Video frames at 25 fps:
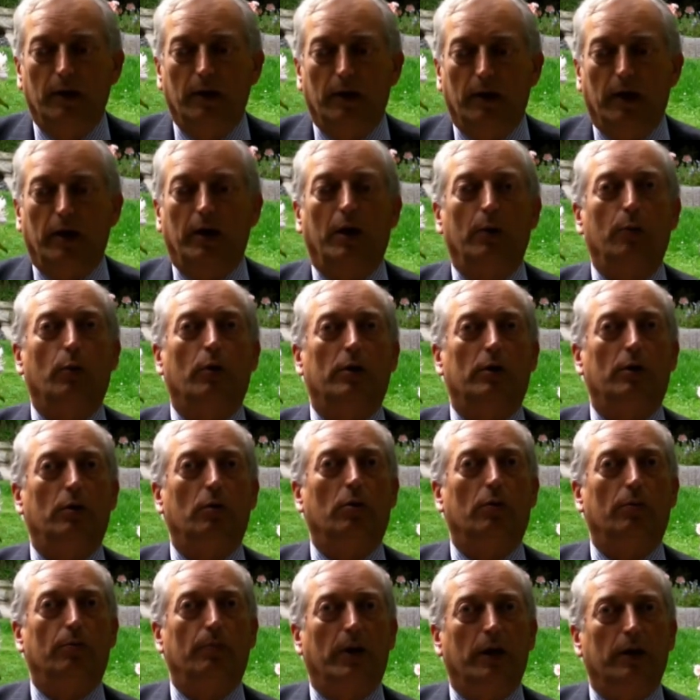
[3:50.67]
and I want
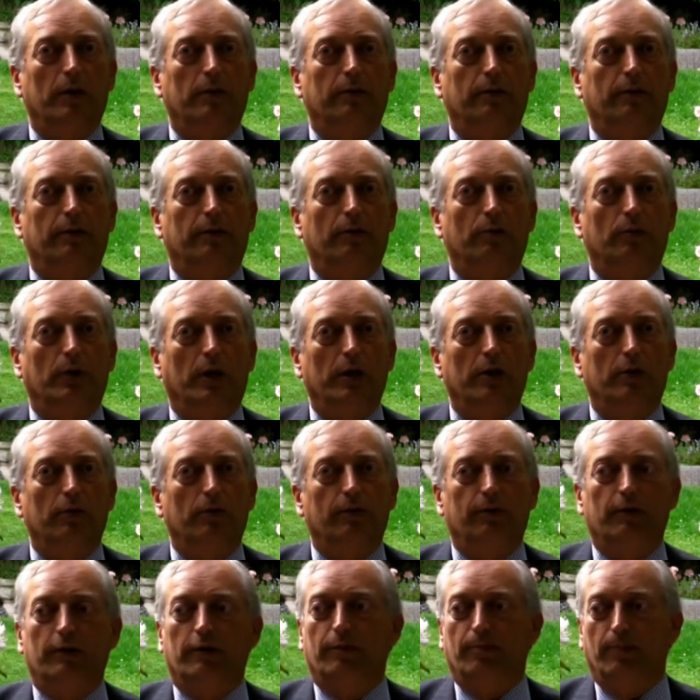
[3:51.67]
Lord Monckton to write to
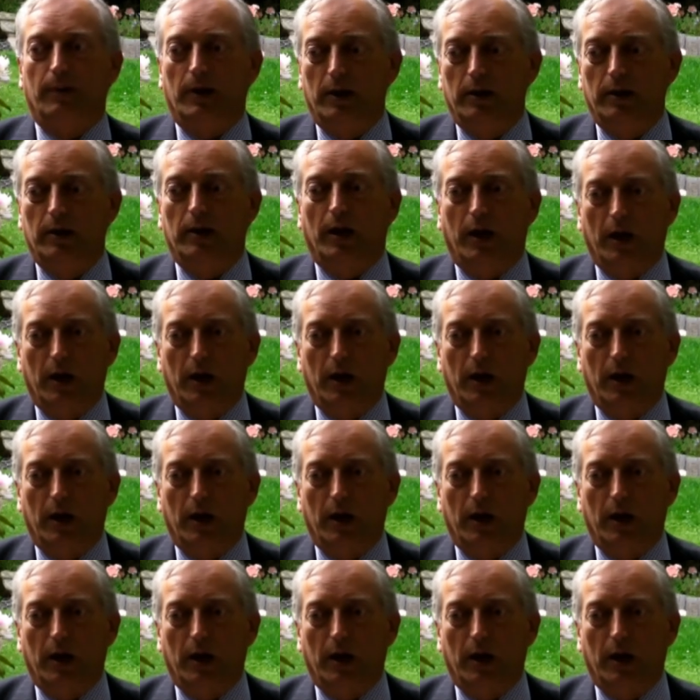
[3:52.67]
us explaining